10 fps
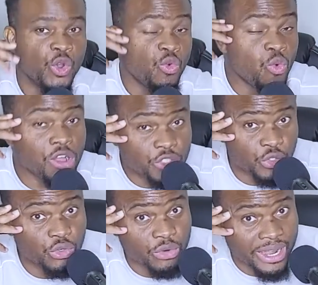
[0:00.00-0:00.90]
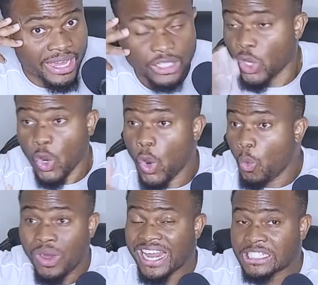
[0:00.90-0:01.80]
what you read or
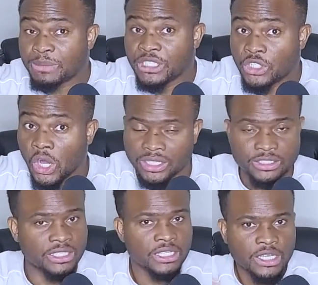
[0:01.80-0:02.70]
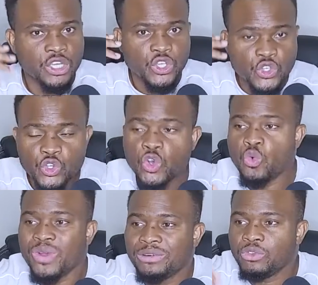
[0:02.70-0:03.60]
what has been taught, you
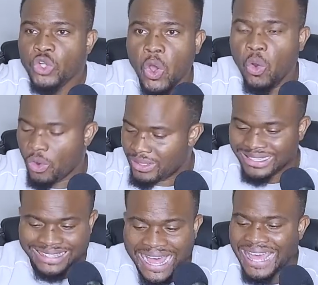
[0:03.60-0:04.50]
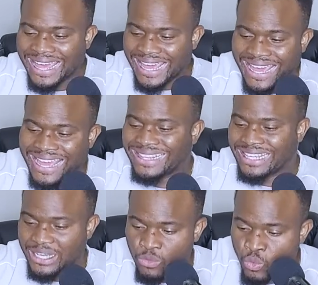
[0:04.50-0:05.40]
will know that it
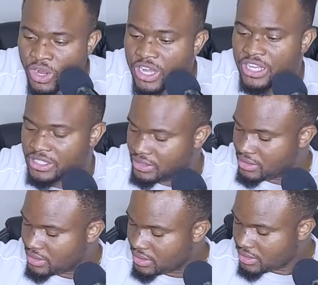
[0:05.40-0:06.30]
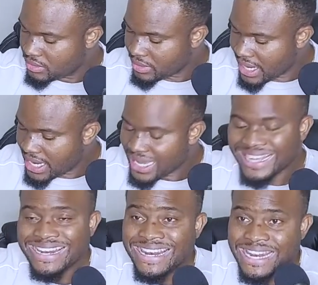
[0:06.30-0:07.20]
was, right?
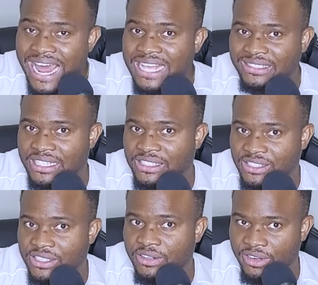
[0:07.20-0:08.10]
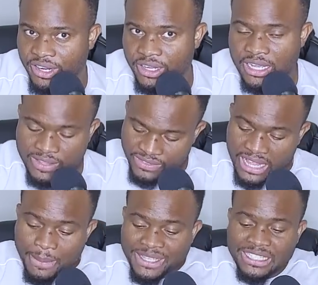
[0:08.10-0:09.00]
Necessary.
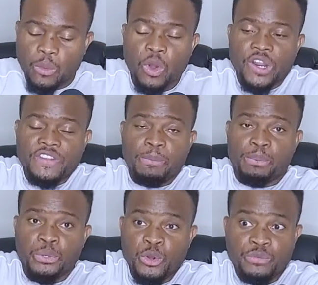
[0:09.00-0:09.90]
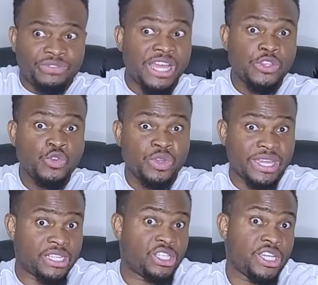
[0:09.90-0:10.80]
That means that one of the proof that you
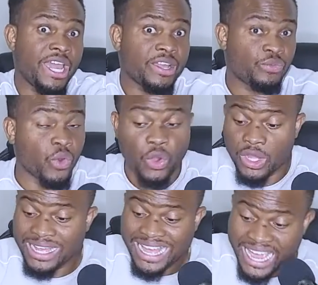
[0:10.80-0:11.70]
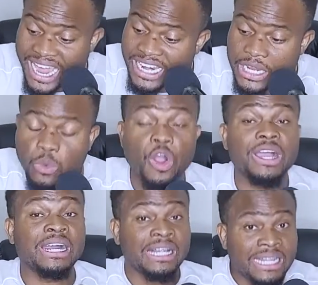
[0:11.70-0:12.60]
can check for anyone
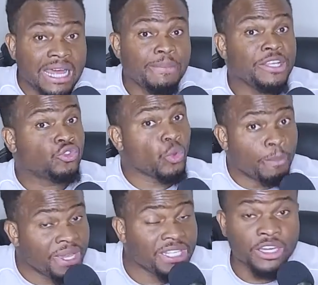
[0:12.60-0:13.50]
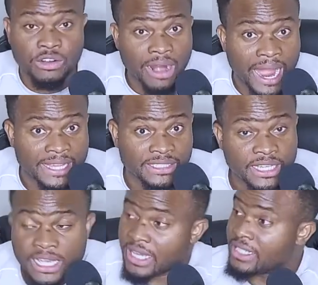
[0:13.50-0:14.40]
claiming to be the Christ
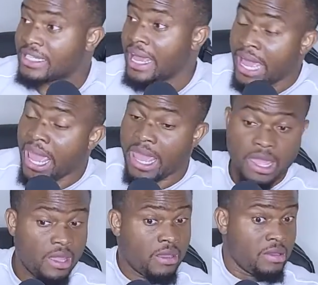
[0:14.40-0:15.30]
is that, hey,